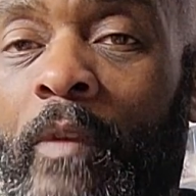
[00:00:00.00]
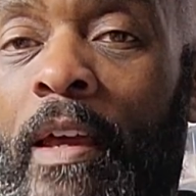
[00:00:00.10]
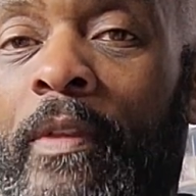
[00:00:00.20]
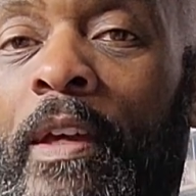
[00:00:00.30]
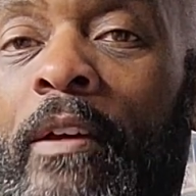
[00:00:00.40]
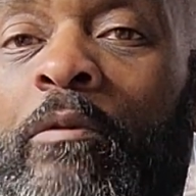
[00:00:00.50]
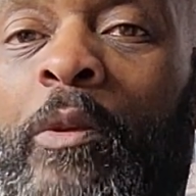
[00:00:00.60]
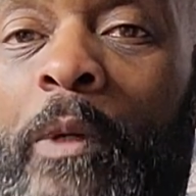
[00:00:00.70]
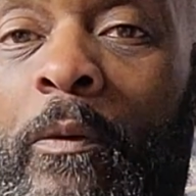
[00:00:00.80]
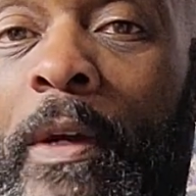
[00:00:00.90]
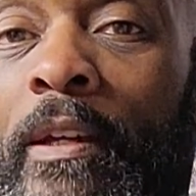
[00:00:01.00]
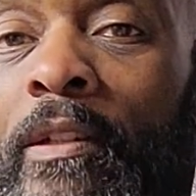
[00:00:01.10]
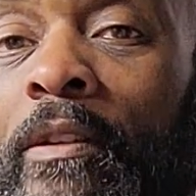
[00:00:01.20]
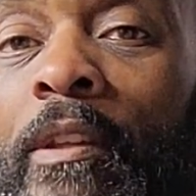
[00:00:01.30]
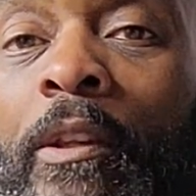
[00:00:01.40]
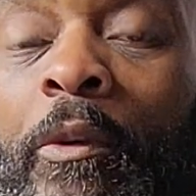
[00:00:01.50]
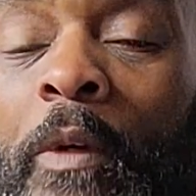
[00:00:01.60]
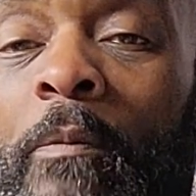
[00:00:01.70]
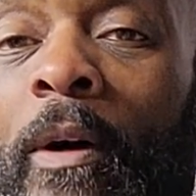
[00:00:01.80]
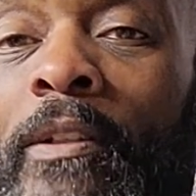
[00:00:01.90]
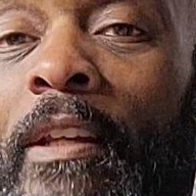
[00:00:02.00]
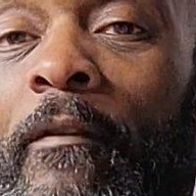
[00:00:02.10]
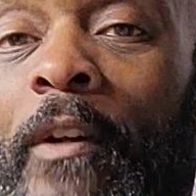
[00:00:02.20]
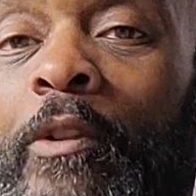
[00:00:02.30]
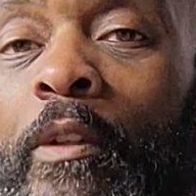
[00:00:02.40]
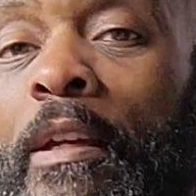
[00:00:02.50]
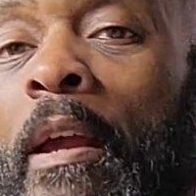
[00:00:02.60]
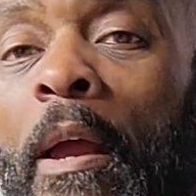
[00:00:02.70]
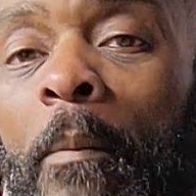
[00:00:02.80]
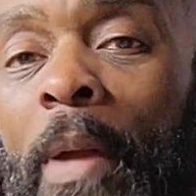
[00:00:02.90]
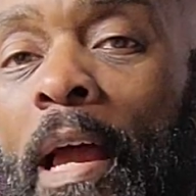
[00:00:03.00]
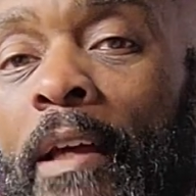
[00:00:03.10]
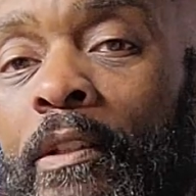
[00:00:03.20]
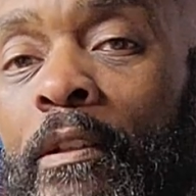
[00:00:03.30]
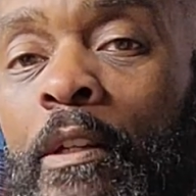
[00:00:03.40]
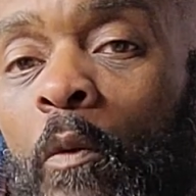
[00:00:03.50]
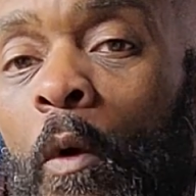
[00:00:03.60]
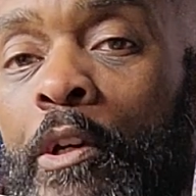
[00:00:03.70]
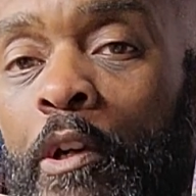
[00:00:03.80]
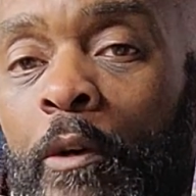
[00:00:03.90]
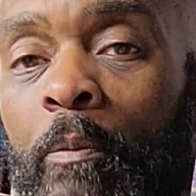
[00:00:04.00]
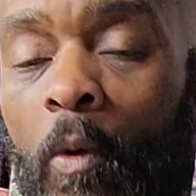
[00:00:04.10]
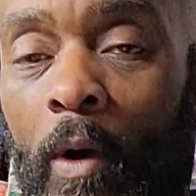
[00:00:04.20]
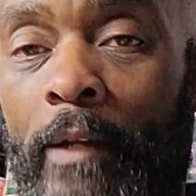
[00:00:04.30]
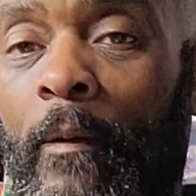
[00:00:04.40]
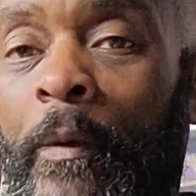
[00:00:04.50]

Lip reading: and then 3 weeks, then 3 months, and eventually past the 1-year point.